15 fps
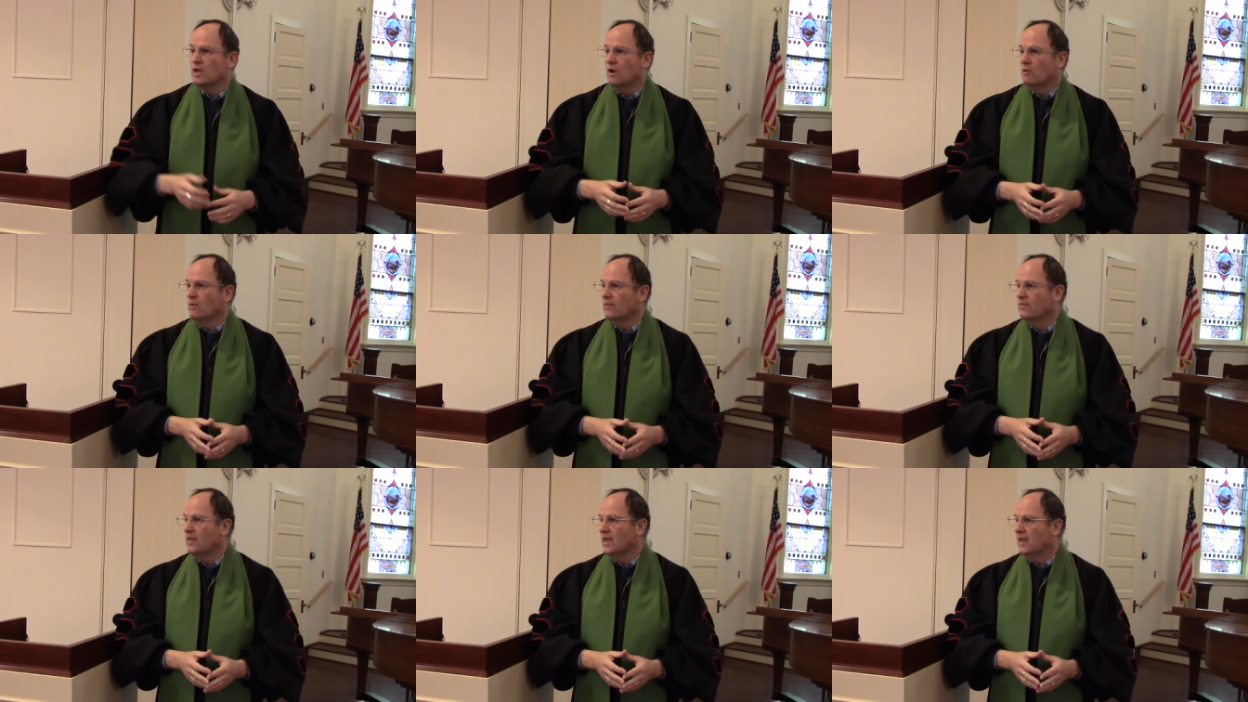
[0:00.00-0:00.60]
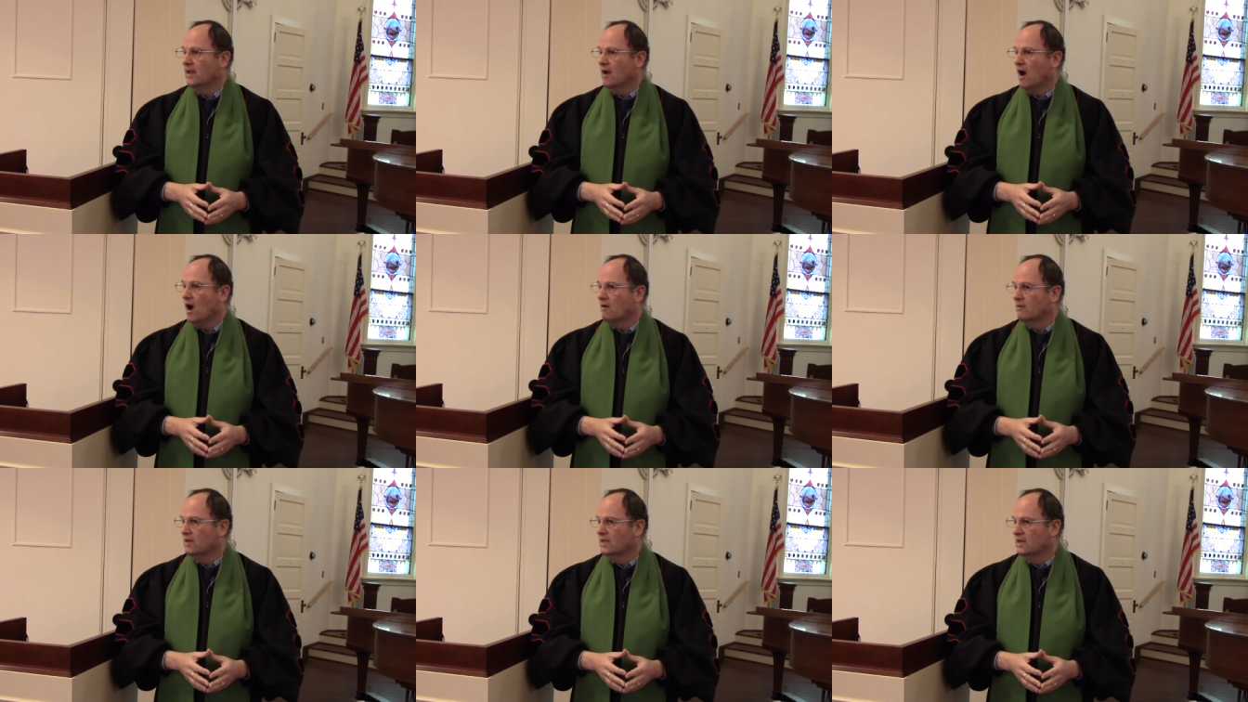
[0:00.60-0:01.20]
when they
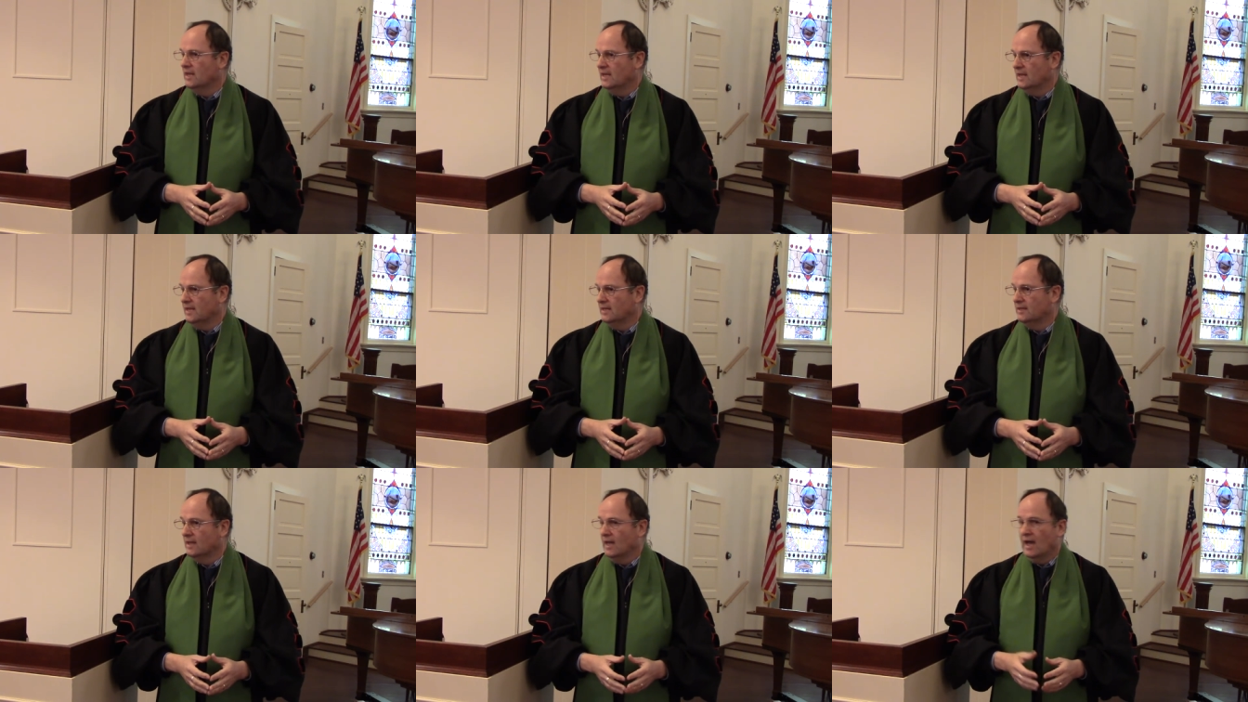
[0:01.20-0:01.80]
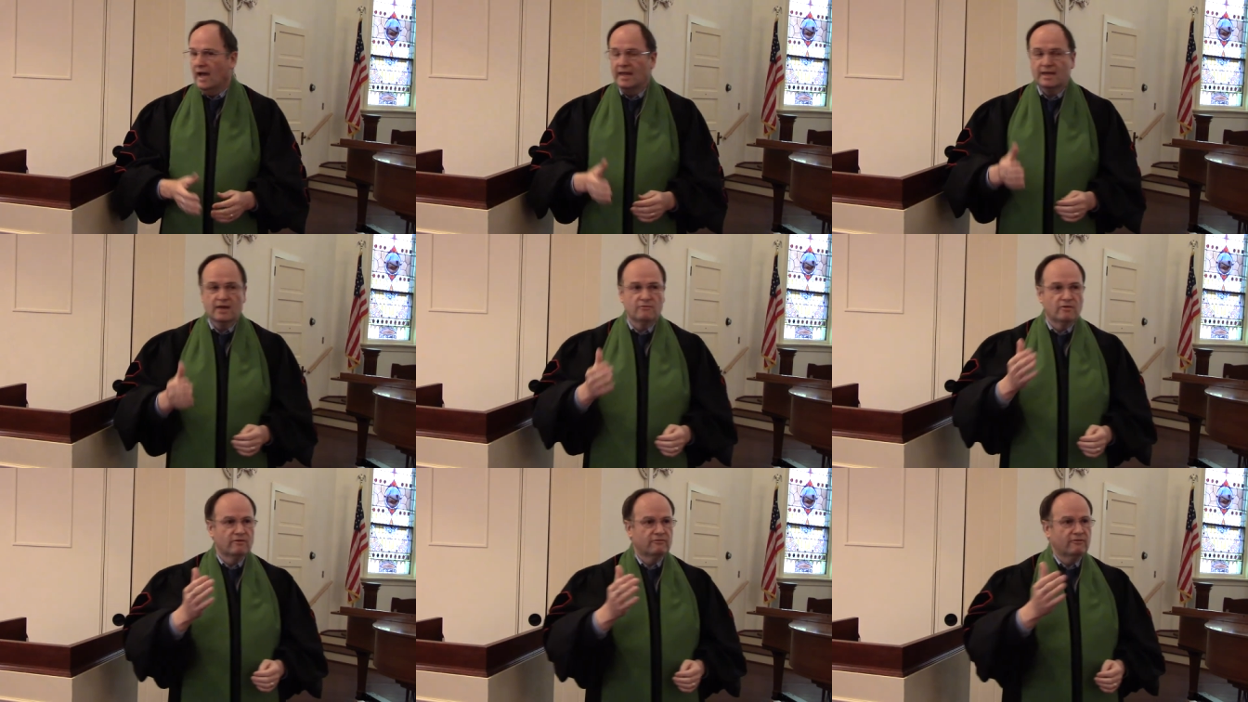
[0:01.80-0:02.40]
are in need. I can
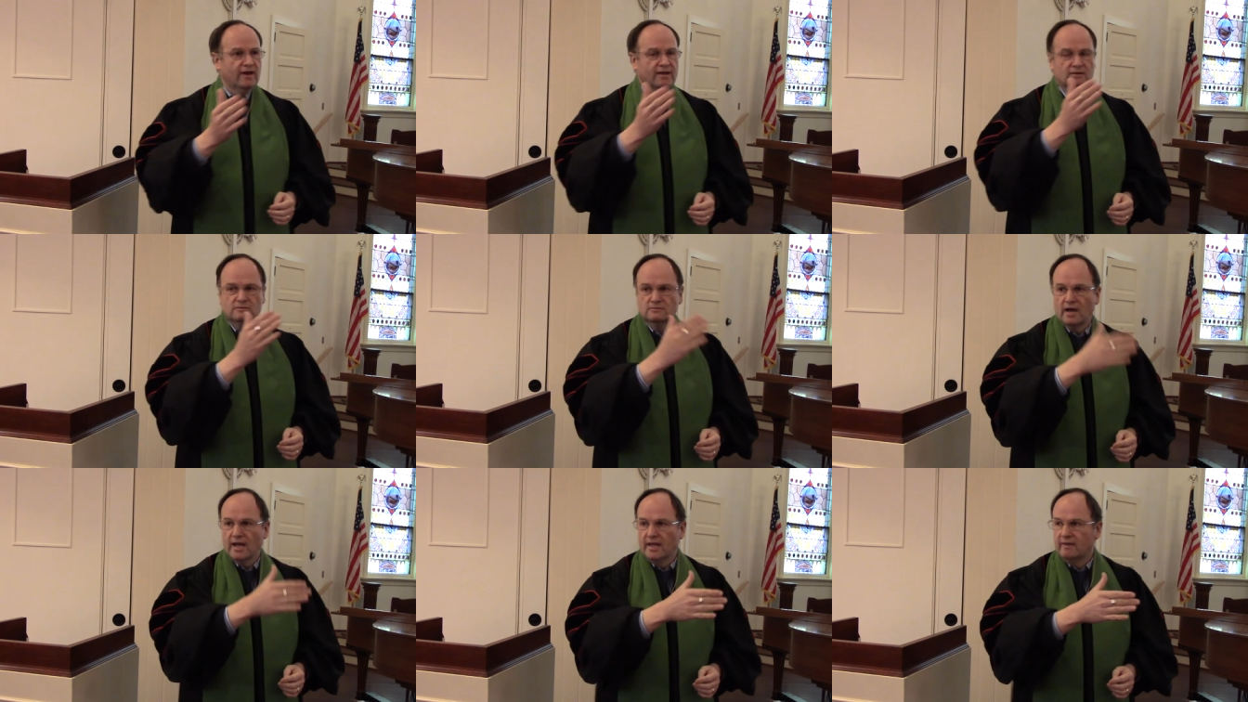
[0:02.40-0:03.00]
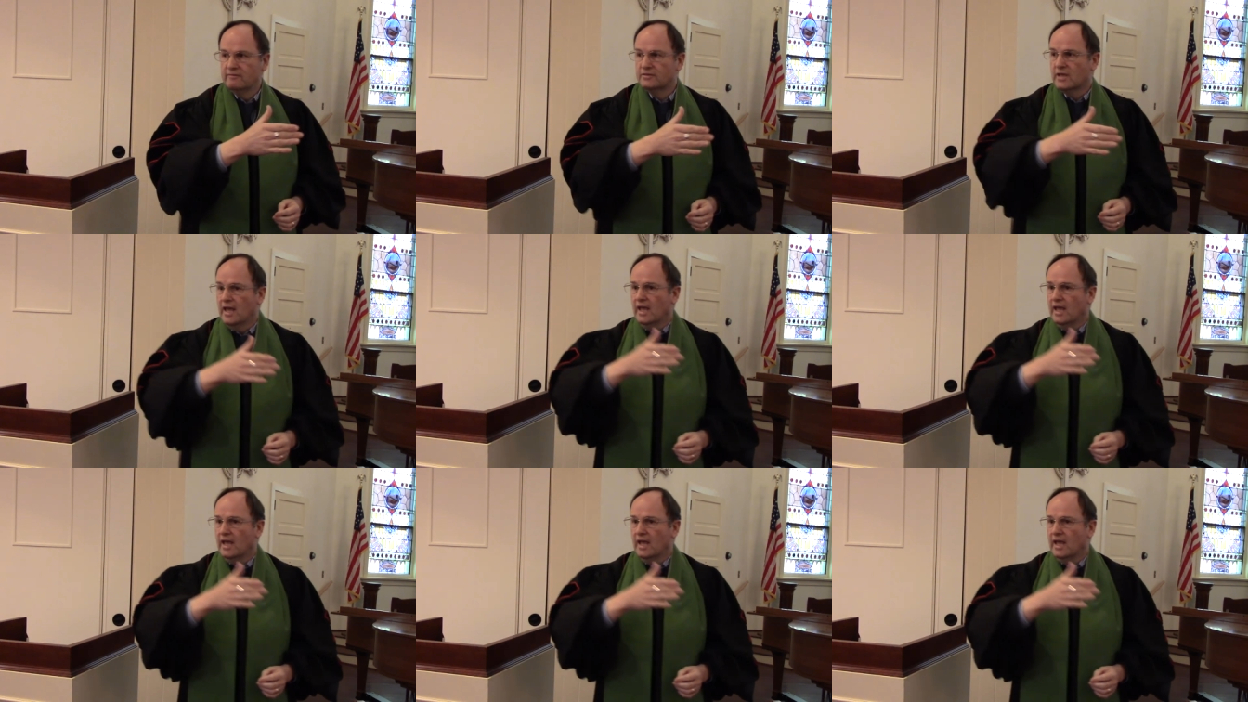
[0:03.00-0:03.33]
reflect lives,